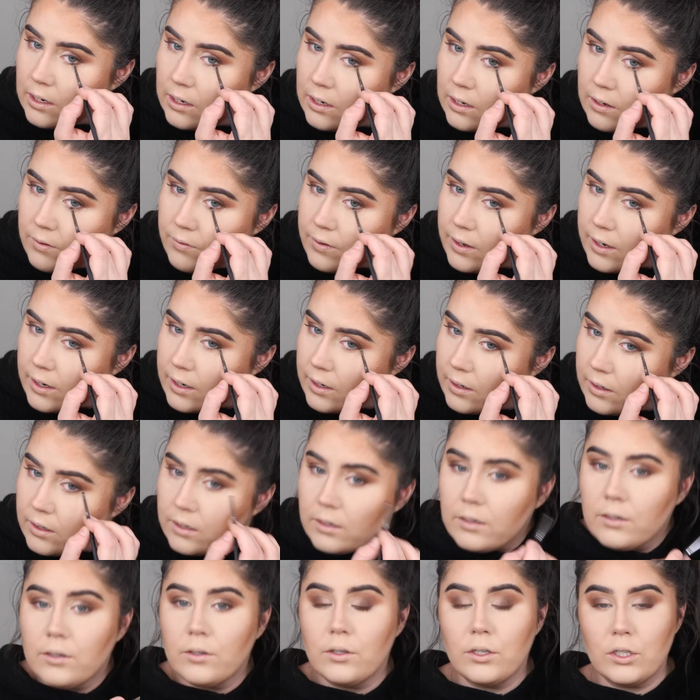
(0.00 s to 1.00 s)
if I
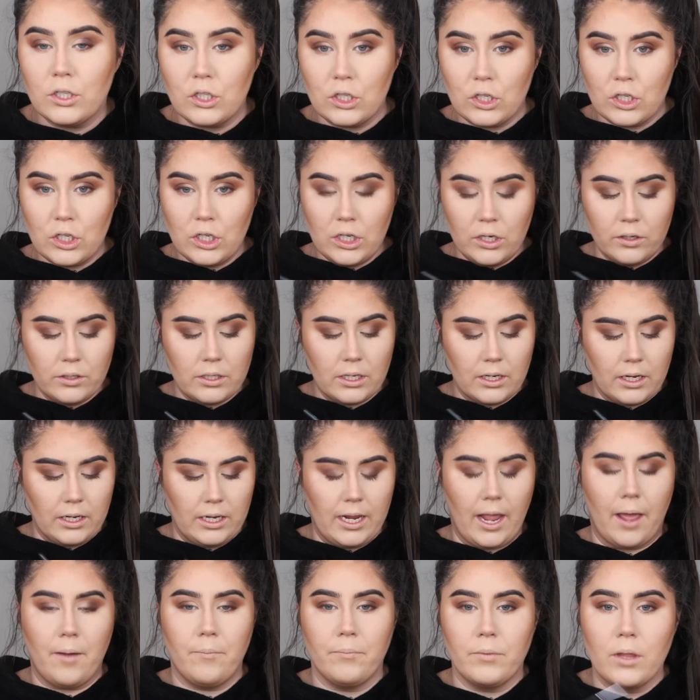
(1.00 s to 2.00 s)
can use it.
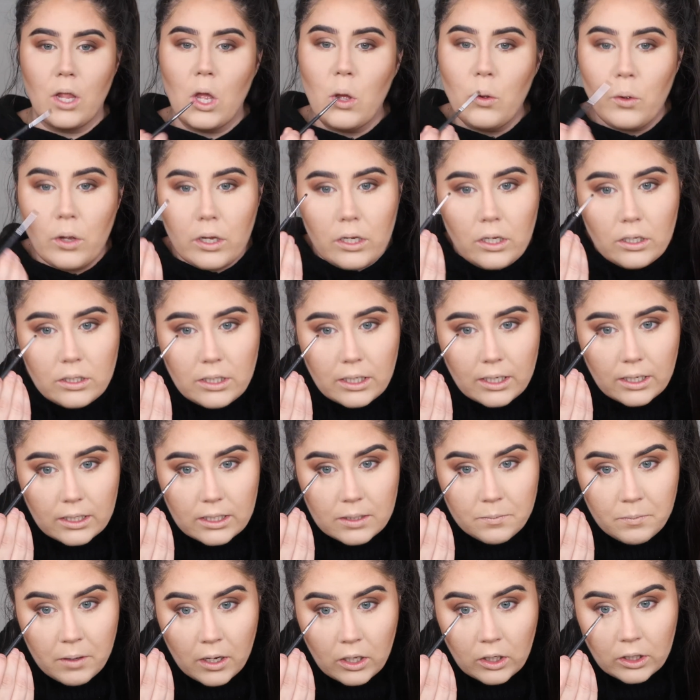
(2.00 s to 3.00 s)
Yeah, using a
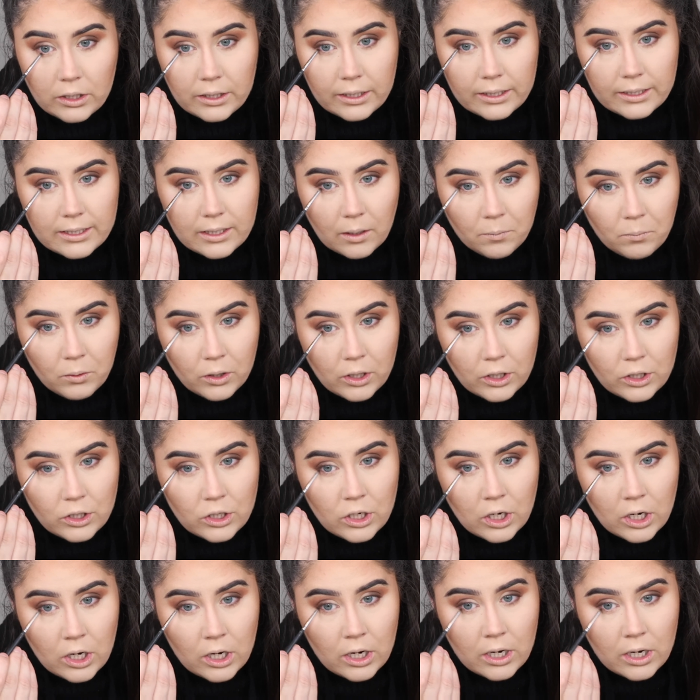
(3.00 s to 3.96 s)
smaller detail brush